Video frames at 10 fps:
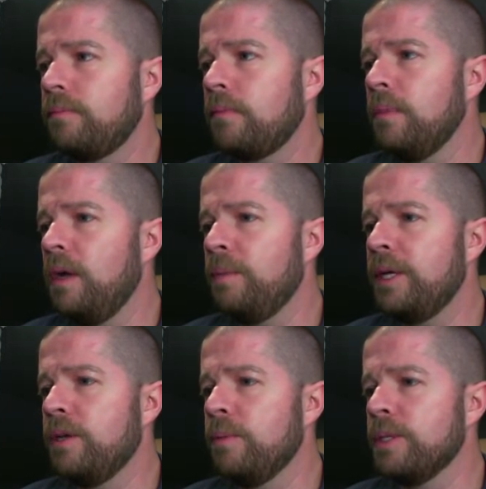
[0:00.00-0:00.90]
How many
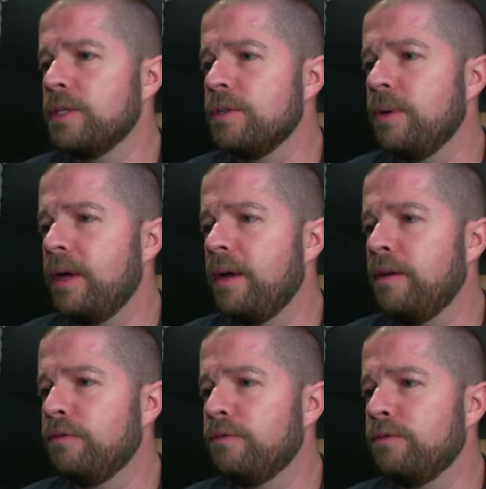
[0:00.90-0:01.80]
humans do I have?
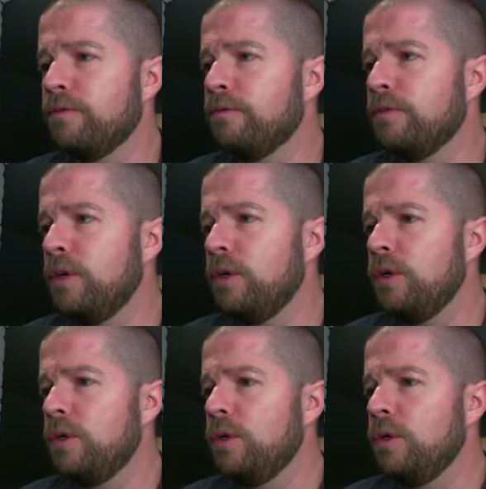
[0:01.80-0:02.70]

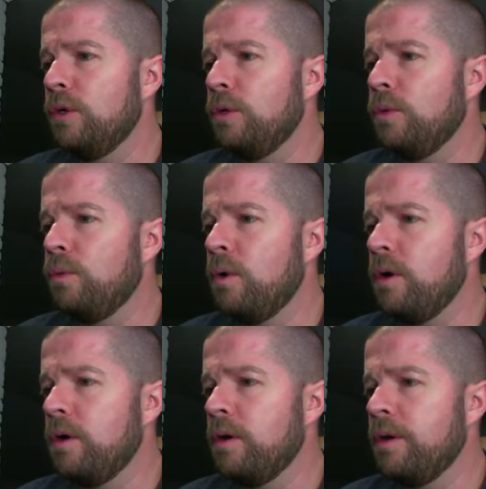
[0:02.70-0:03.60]

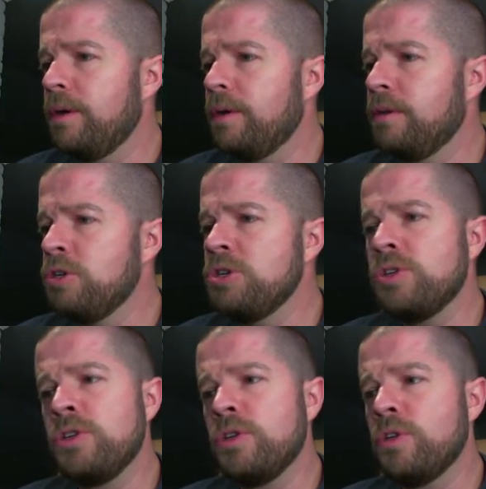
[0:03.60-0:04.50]

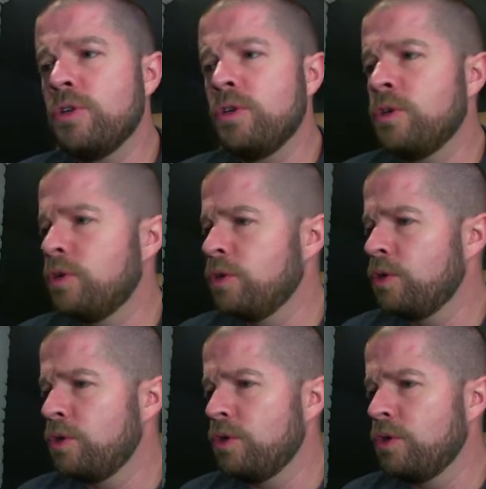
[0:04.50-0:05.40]
1.
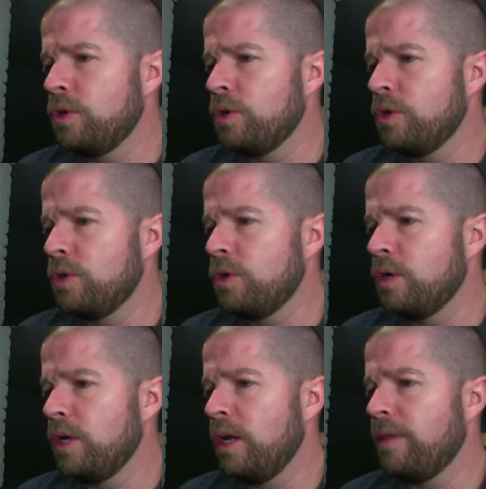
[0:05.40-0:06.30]

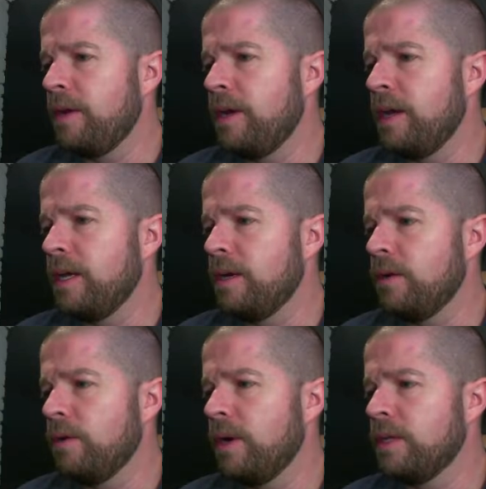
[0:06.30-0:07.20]
And the Knight. Oh,
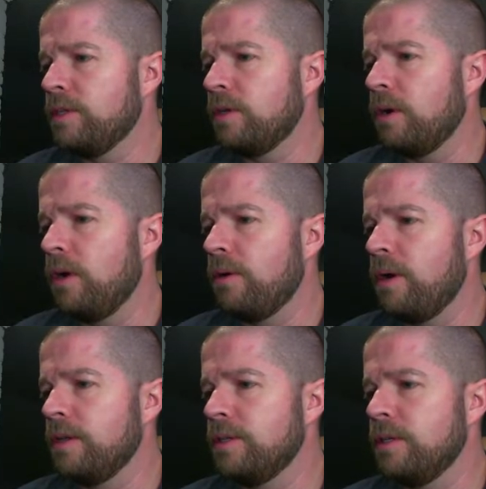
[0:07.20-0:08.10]
and Sir
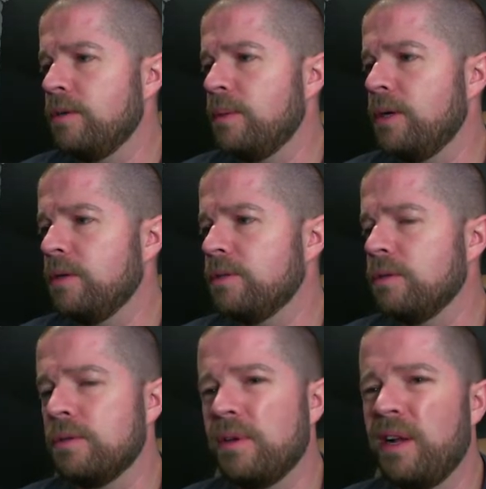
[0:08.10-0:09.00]
Conrad's a human also.
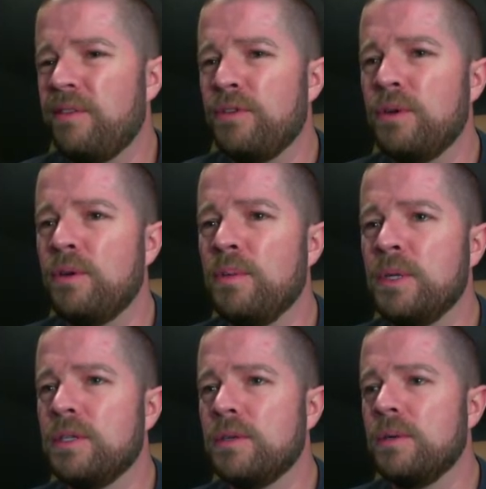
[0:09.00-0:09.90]
So I got a few humans,
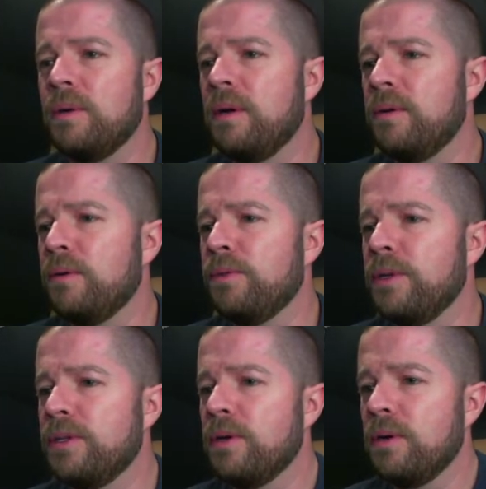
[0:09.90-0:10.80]
so I don't know if the
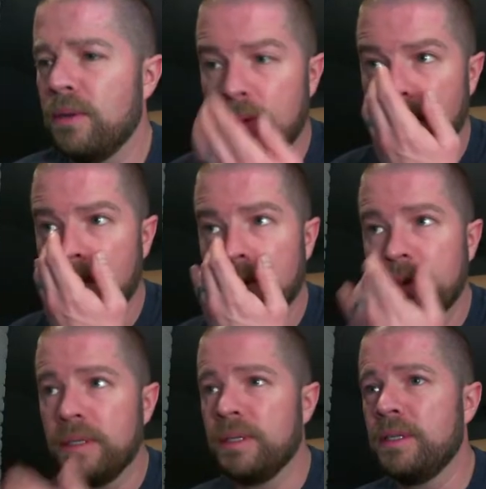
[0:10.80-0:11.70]
turtle
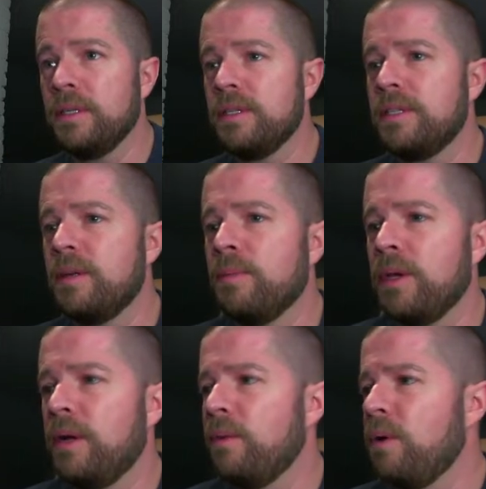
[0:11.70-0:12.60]
is something
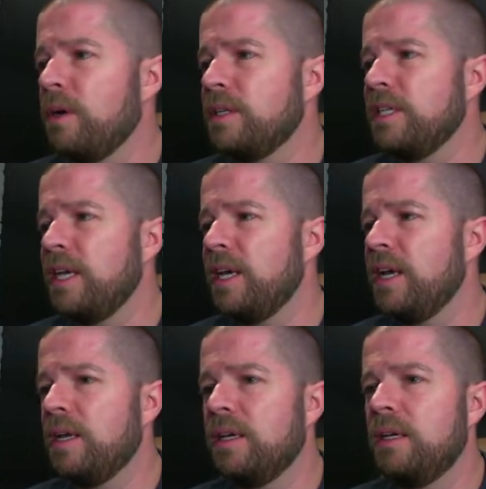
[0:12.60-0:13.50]
I want to
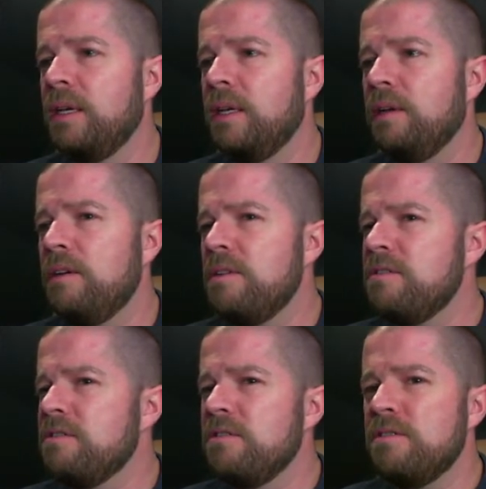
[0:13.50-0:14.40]
take.
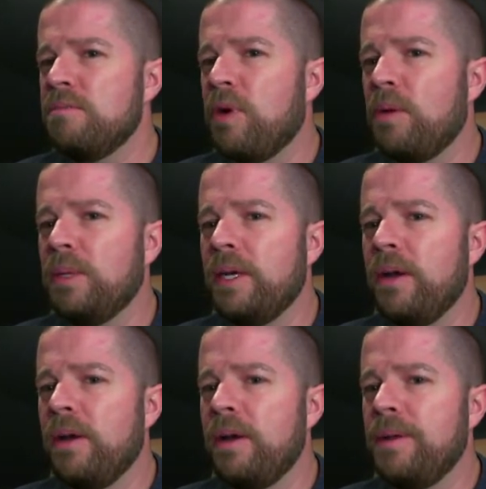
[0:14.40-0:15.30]
Probably
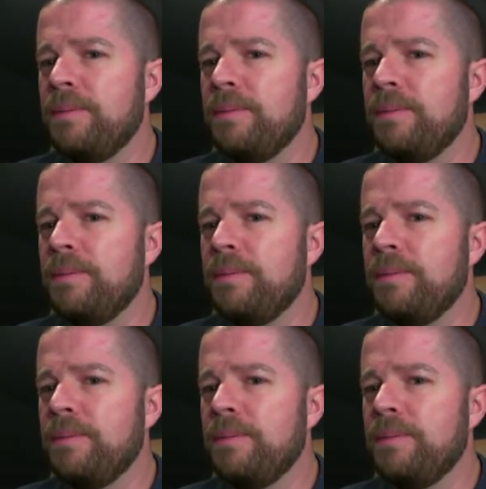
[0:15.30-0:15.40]
not.